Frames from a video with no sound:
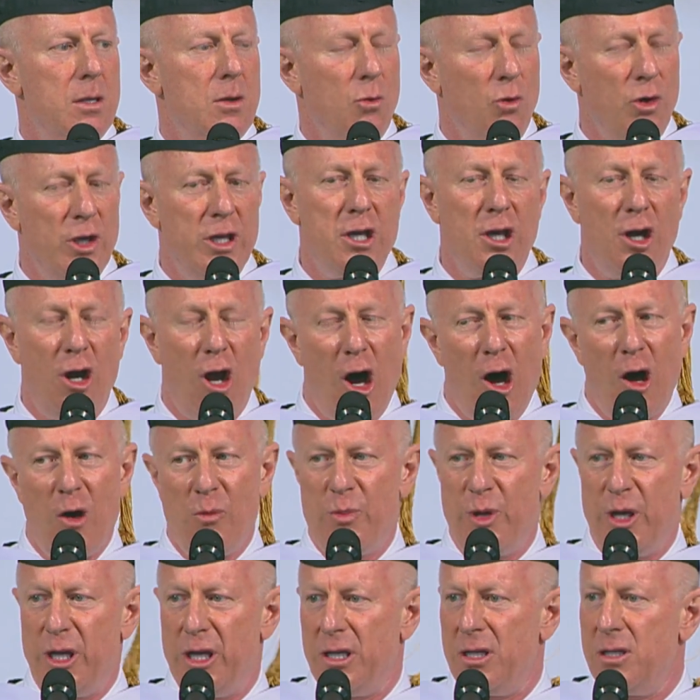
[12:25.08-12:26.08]
We can all
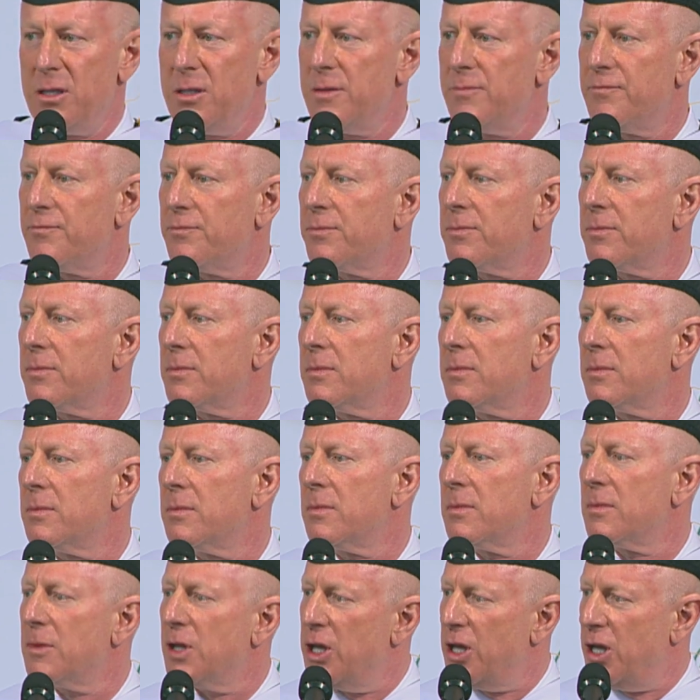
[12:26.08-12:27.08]
be
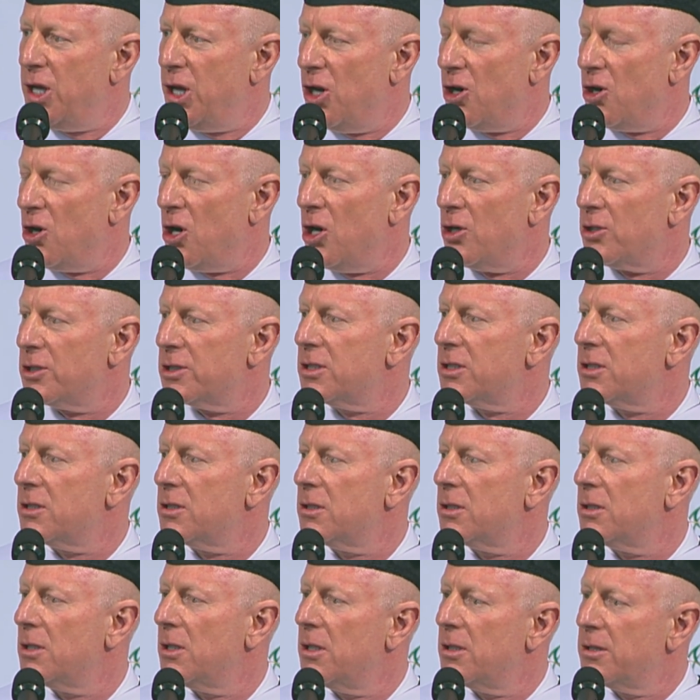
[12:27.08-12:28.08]
the heroes
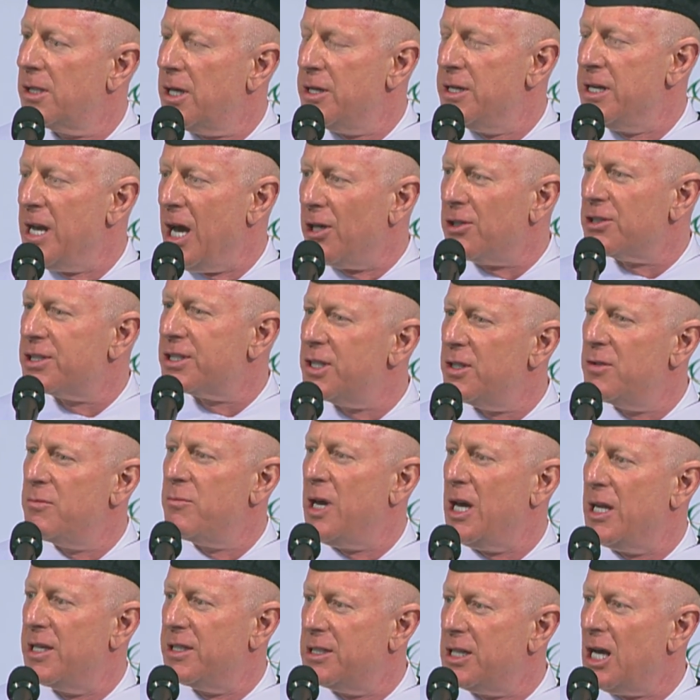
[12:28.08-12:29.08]
that Nelson
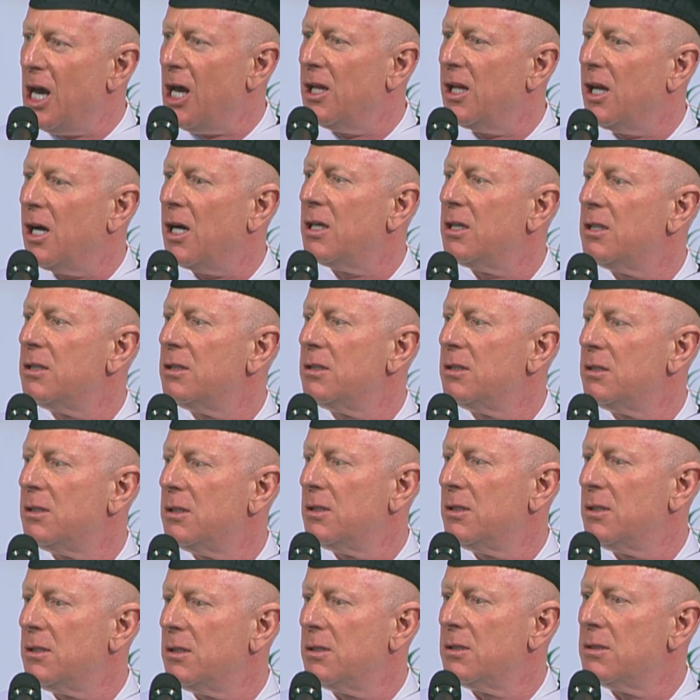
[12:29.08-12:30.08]
Mandela
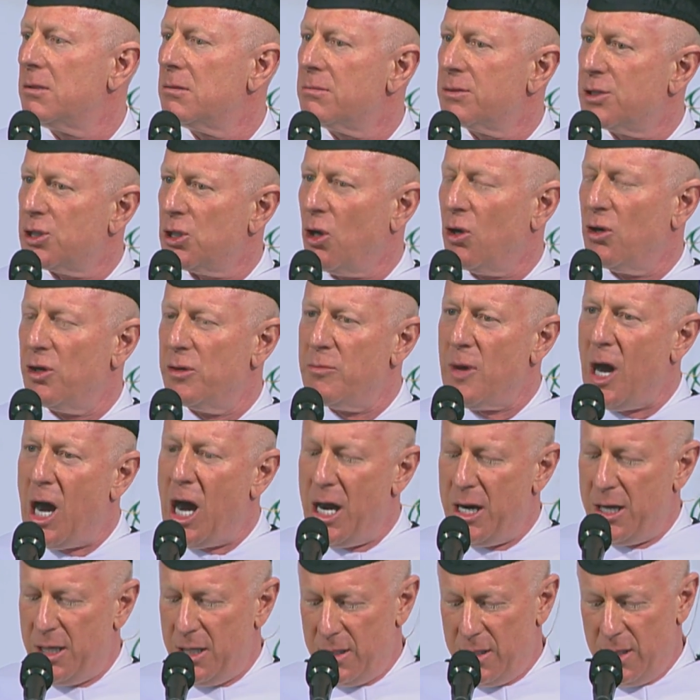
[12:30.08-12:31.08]
so
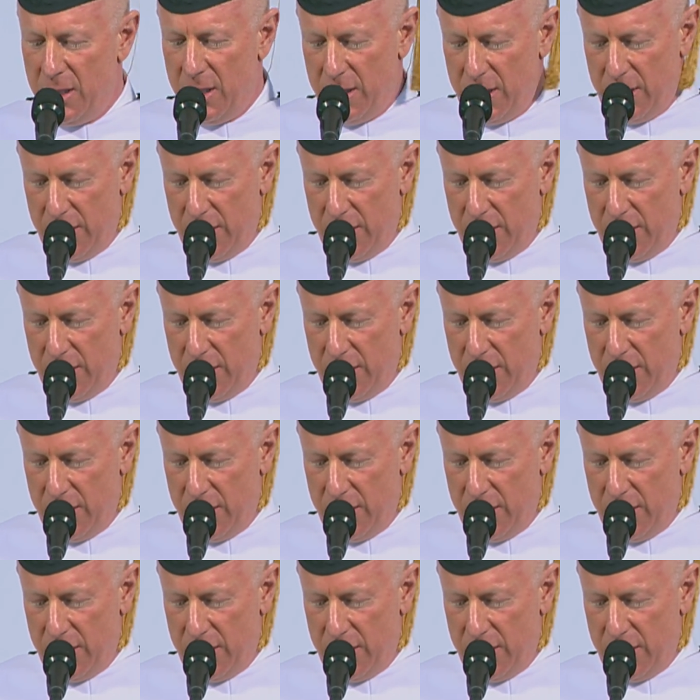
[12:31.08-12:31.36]
admired.